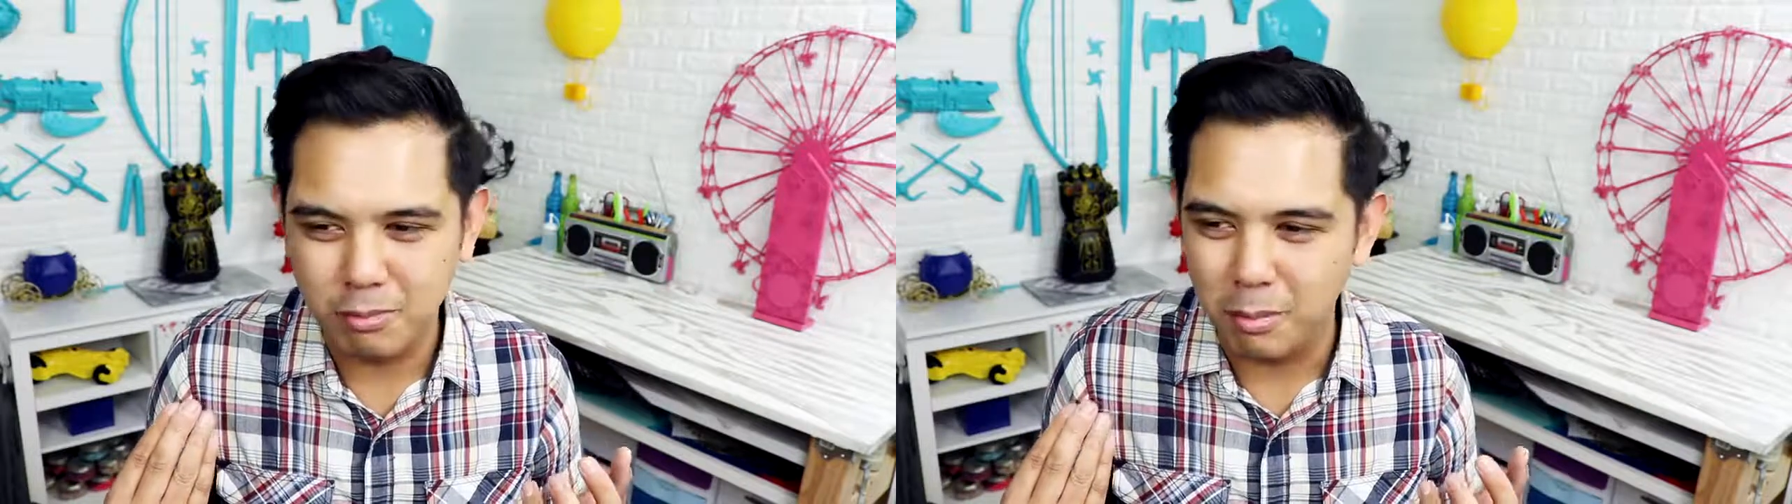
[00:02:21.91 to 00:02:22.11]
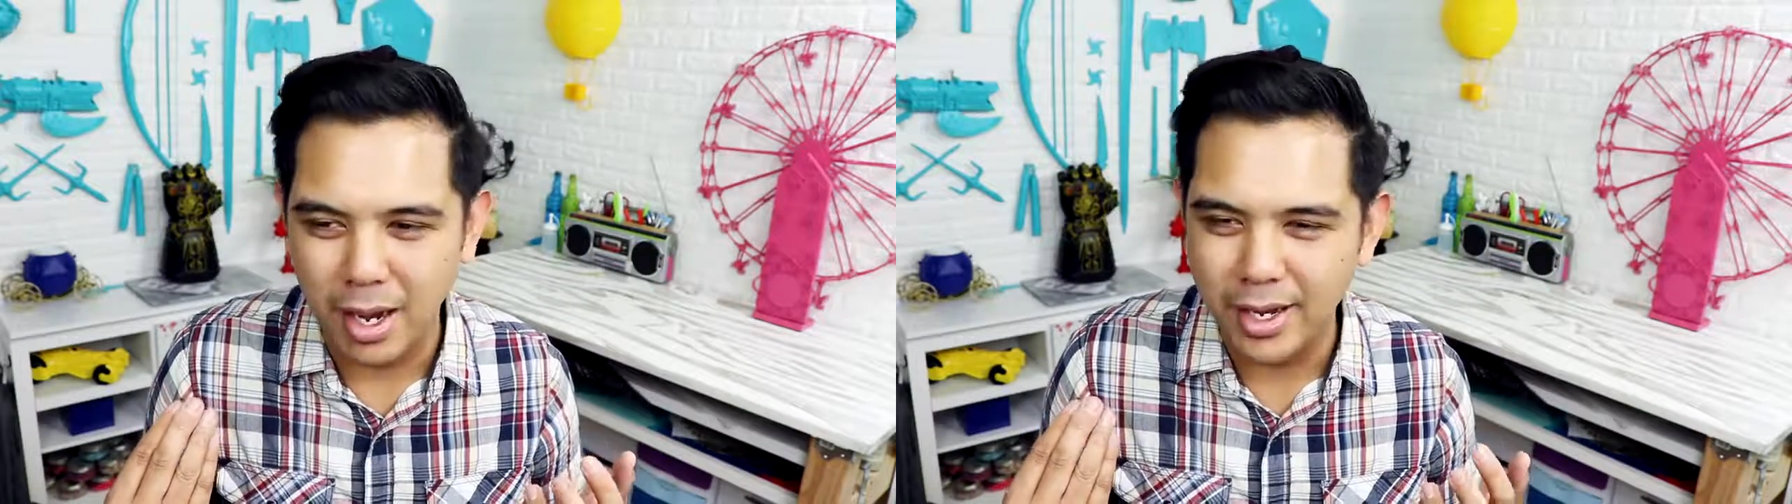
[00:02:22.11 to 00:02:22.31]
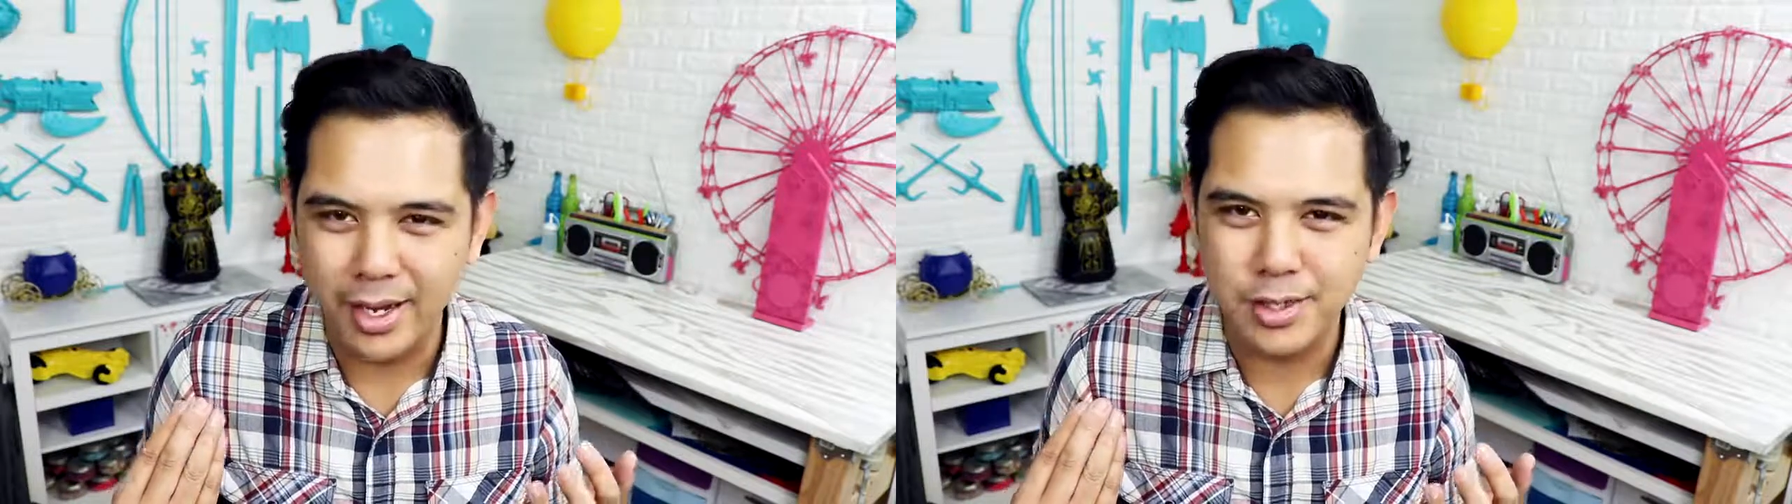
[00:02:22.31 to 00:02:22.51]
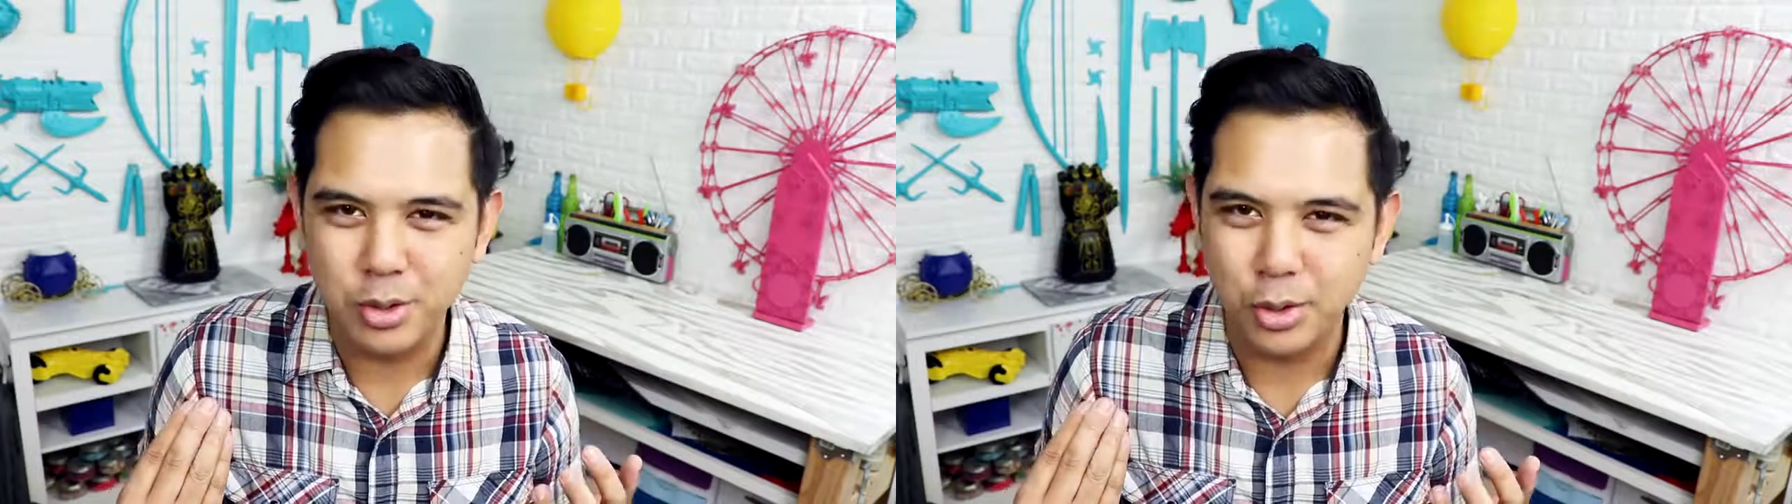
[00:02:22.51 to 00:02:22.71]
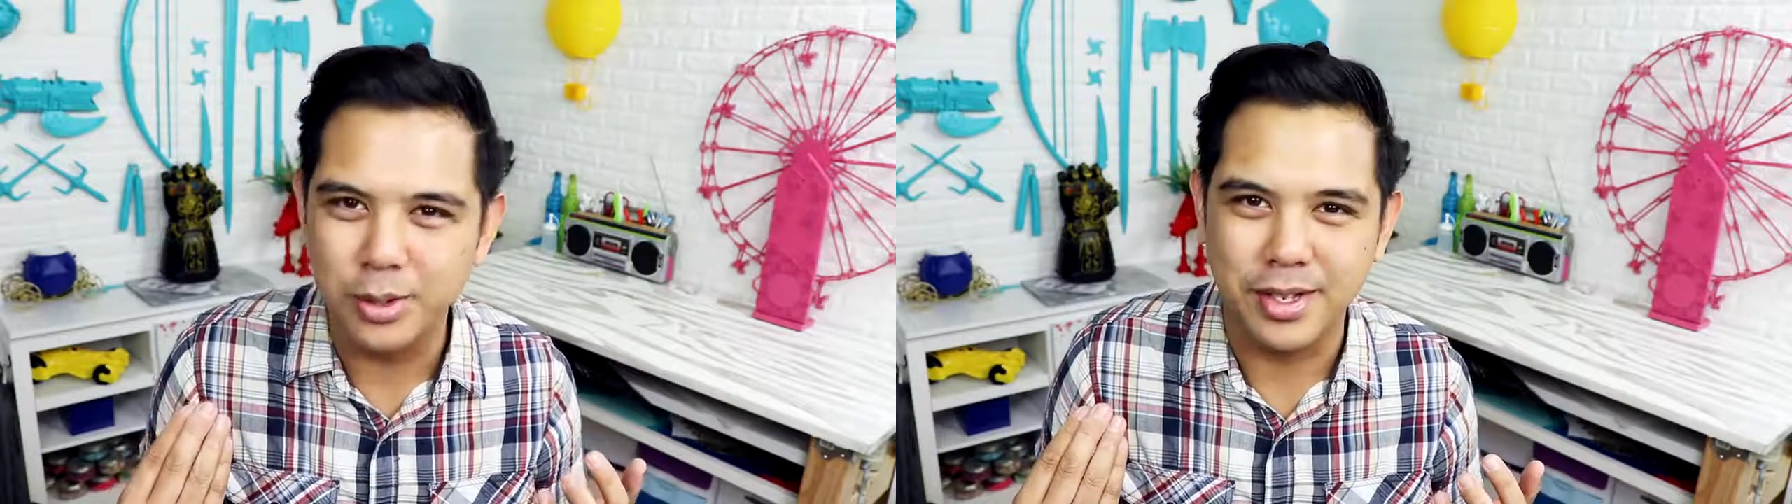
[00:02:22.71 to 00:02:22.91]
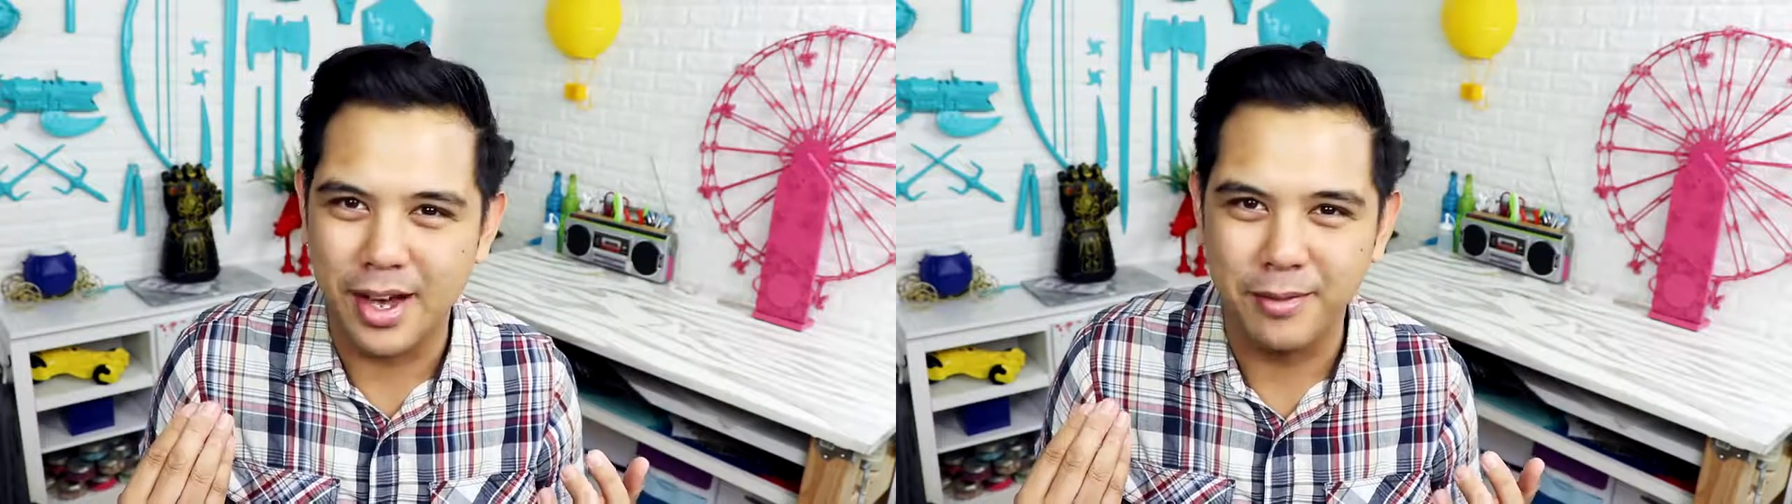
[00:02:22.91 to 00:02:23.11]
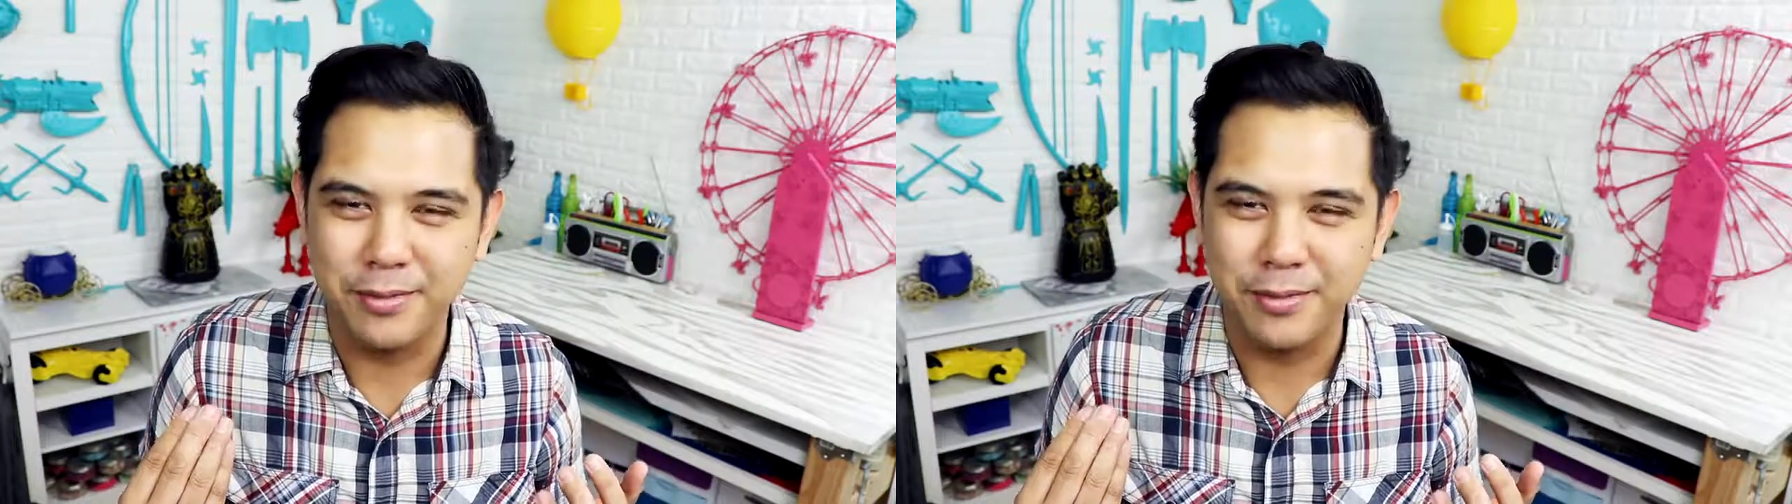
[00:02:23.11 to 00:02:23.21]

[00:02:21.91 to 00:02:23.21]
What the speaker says: My high school was not